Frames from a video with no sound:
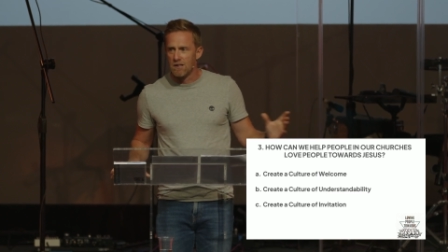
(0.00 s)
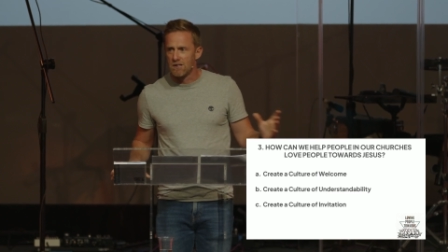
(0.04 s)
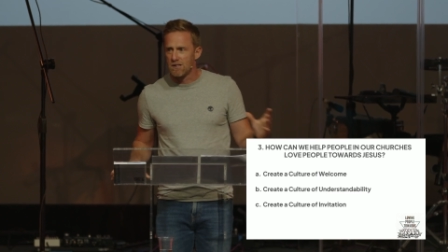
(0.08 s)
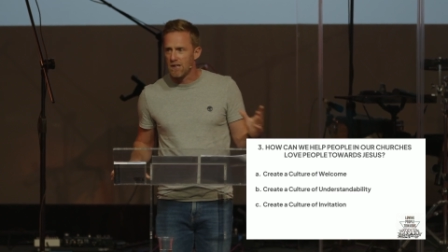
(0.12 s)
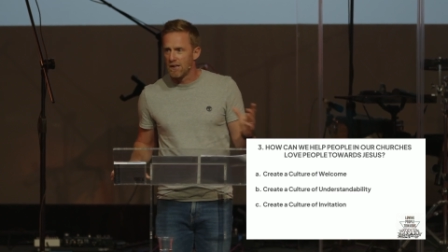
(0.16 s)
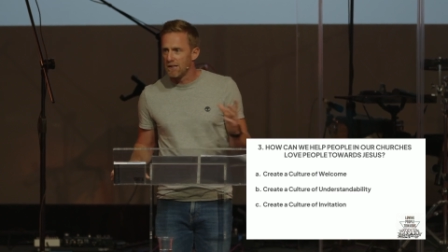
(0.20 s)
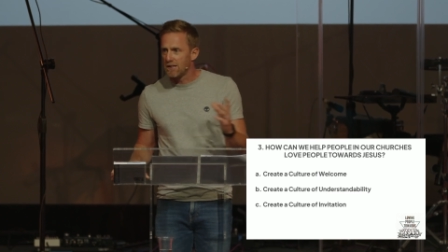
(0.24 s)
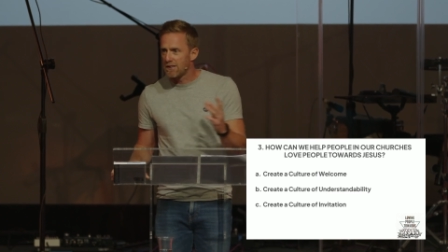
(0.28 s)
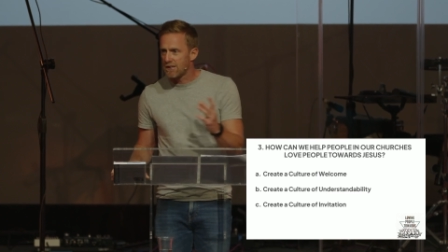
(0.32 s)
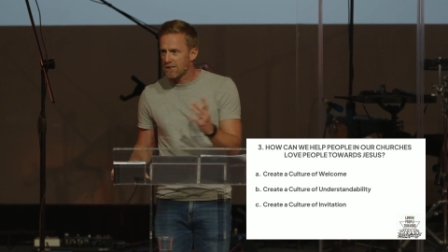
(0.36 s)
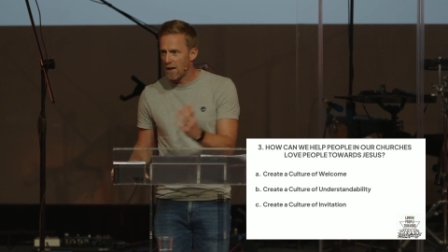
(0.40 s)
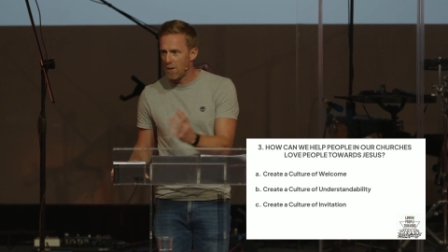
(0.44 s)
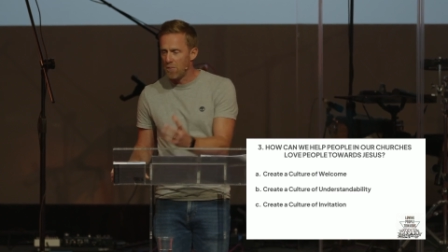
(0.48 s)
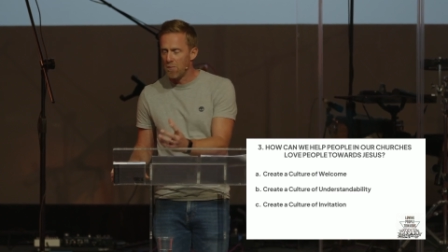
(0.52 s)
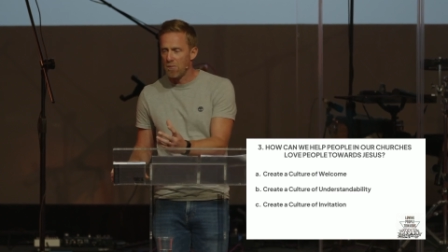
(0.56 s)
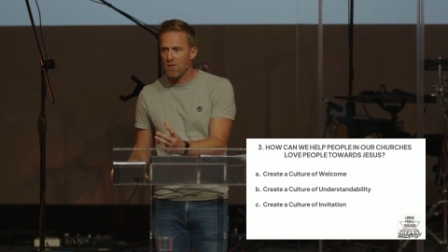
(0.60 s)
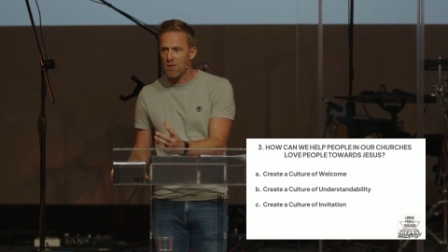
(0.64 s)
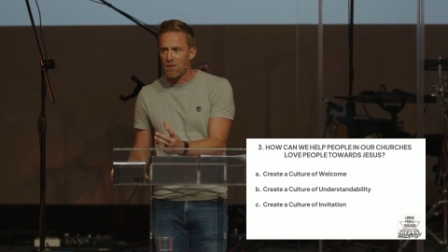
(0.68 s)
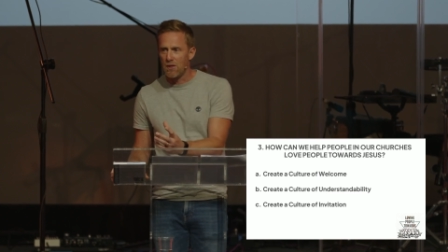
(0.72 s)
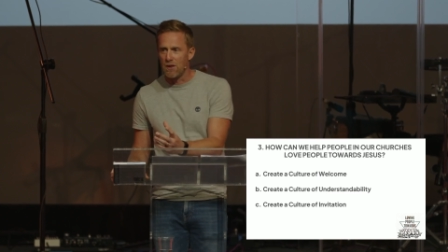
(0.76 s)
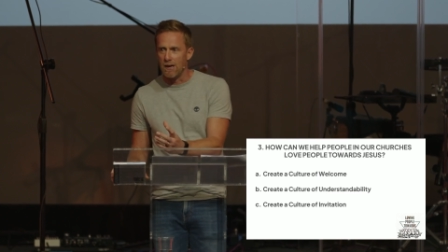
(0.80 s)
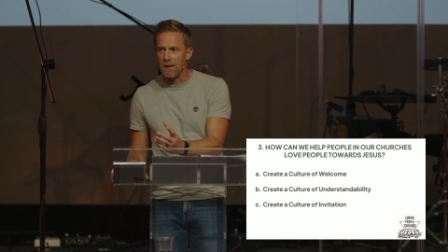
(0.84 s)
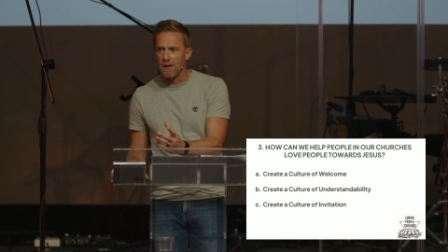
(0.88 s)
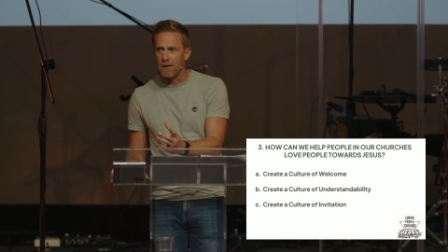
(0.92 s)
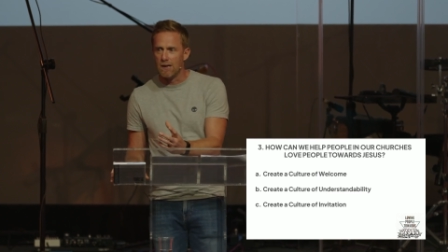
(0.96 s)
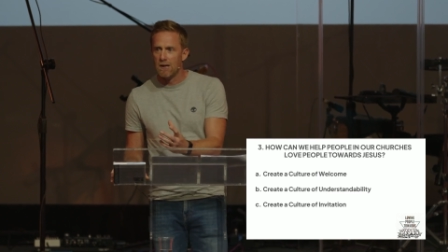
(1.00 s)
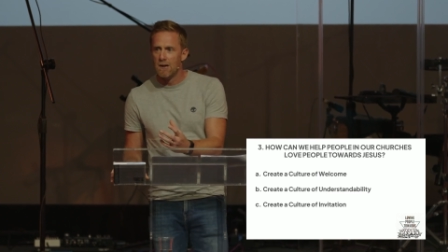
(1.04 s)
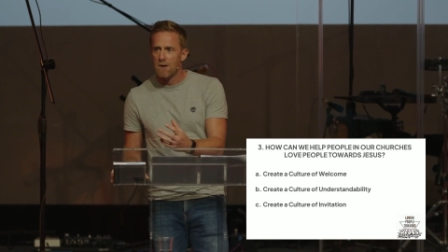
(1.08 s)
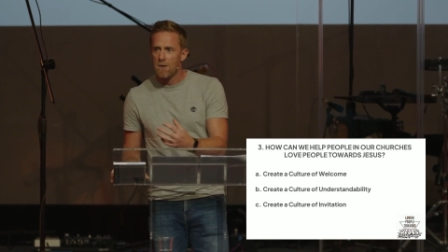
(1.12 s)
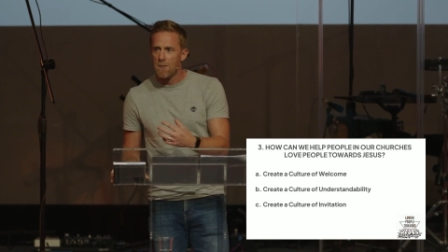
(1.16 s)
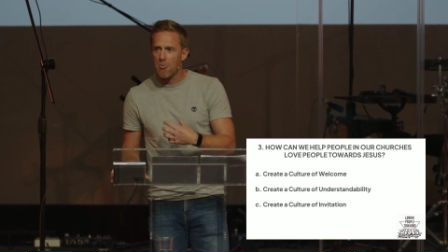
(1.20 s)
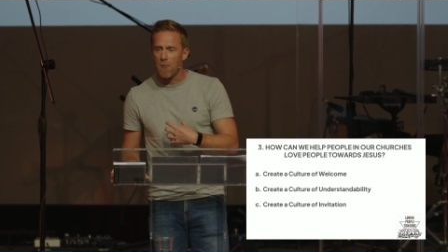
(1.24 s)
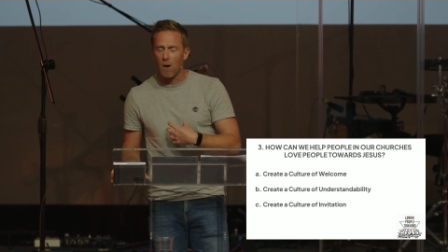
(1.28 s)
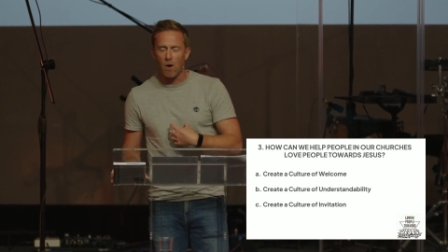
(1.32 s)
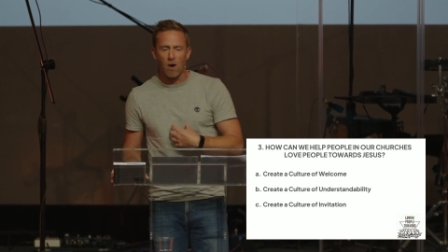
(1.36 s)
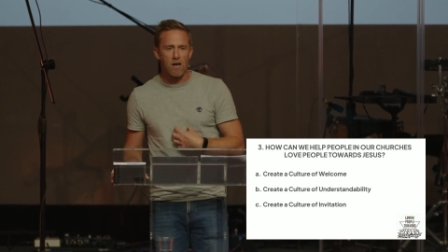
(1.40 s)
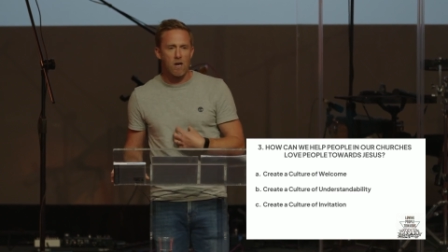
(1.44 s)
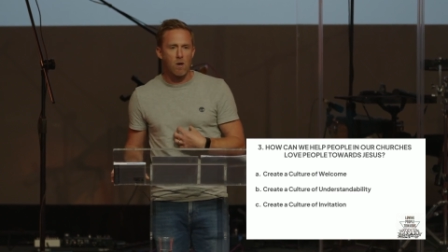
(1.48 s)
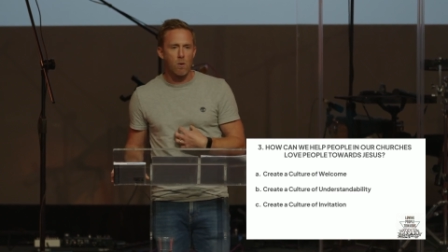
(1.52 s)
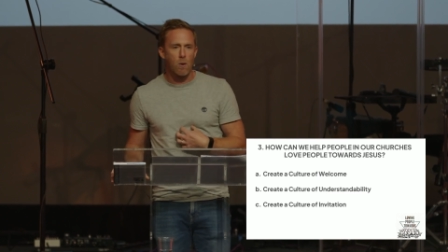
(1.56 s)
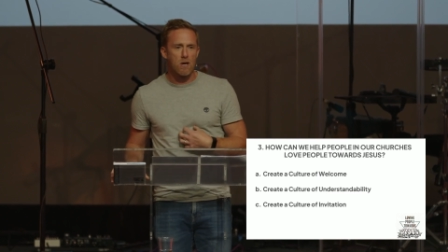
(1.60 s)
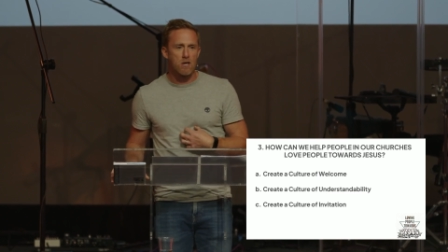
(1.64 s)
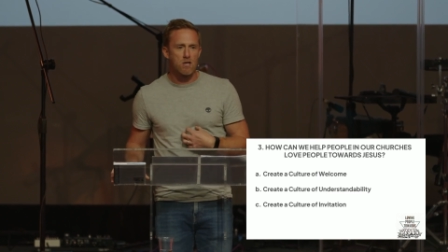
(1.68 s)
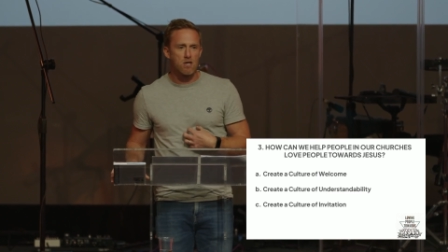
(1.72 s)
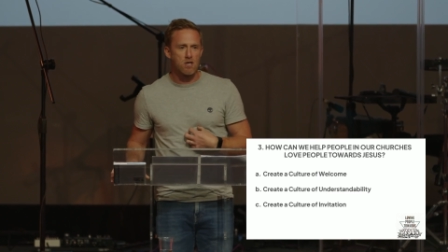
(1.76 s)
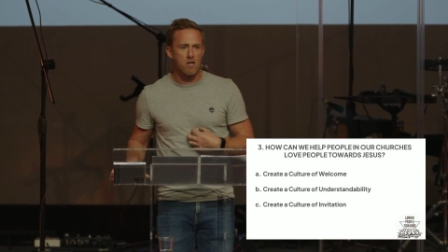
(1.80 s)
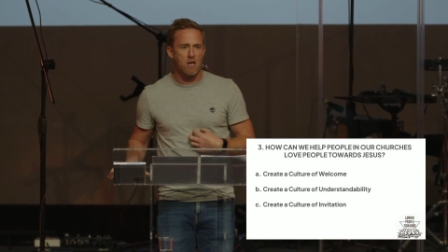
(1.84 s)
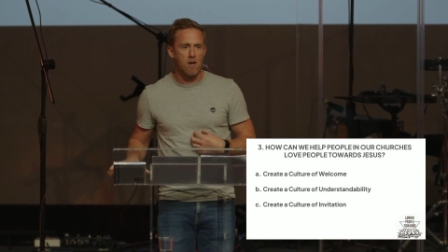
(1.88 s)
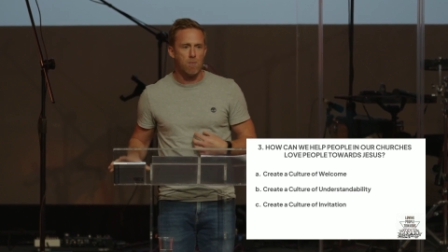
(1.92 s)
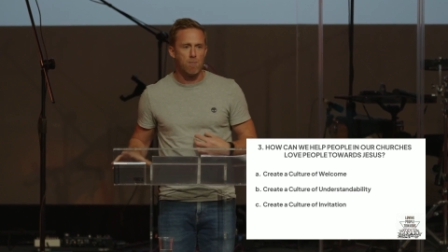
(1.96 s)
And so there's something that I
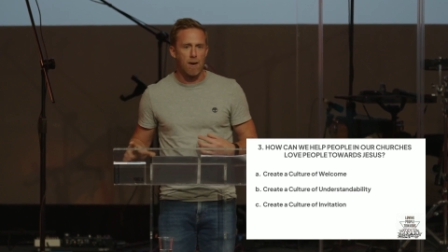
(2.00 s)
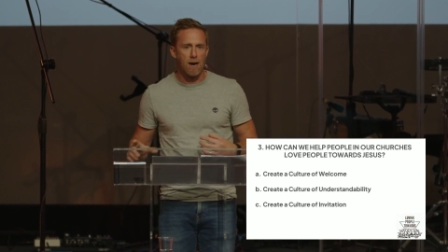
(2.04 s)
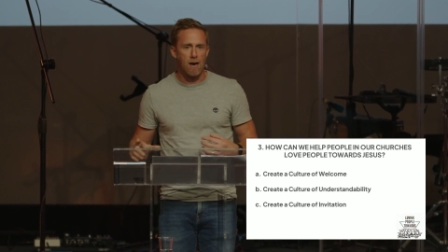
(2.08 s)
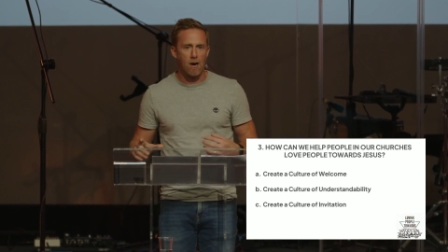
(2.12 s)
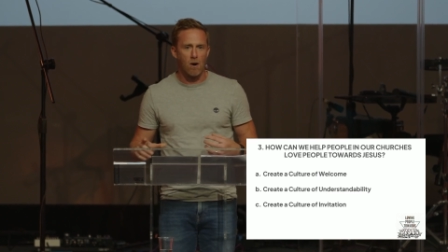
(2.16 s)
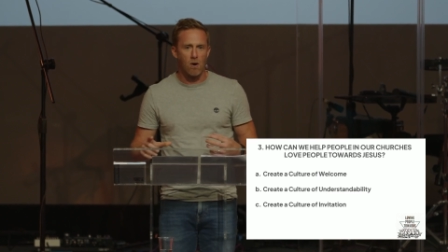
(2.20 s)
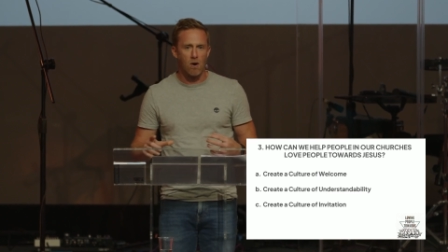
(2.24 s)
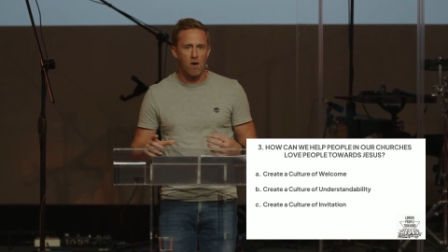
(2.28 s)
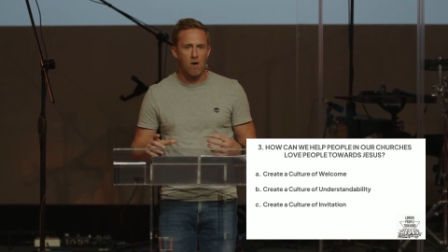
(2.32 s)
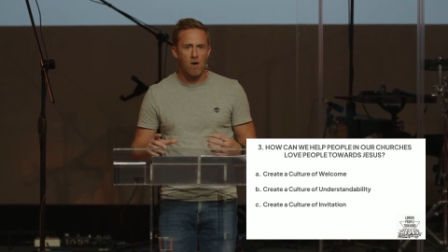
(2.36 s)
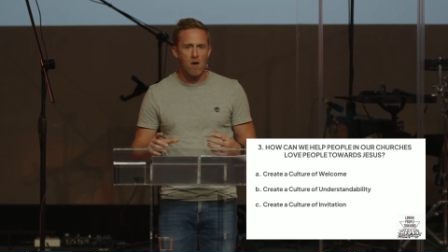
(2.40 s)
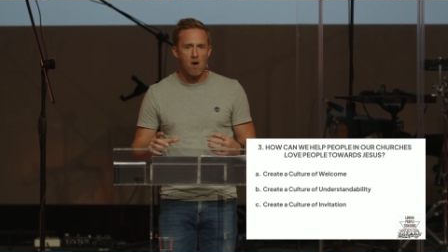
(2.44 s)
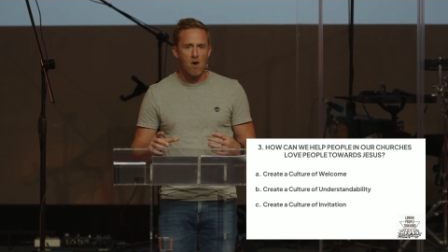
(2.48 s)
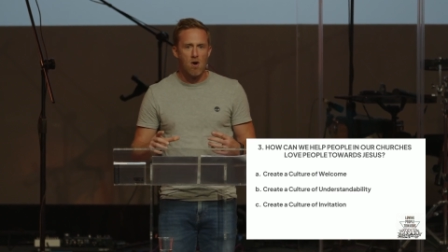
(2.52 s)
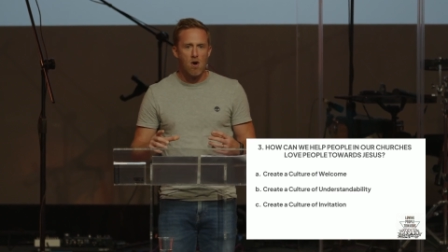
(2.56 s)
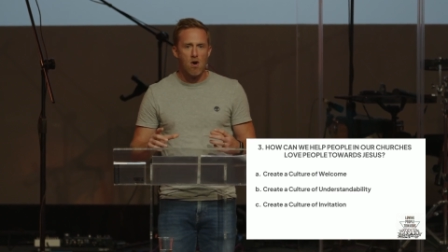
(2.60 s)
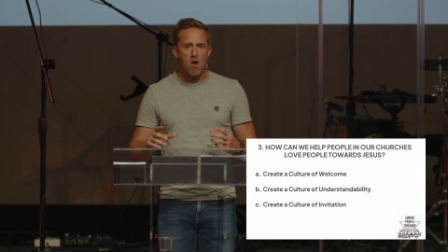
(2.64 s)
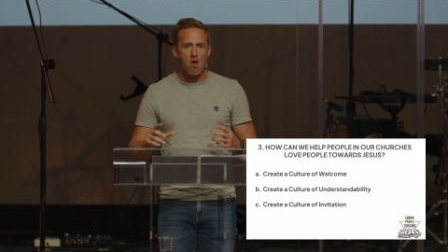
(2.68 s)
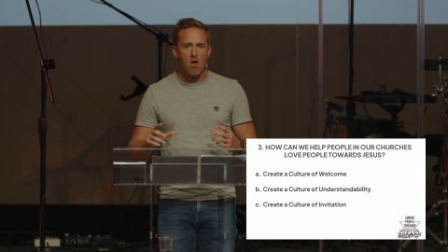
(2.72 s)
question about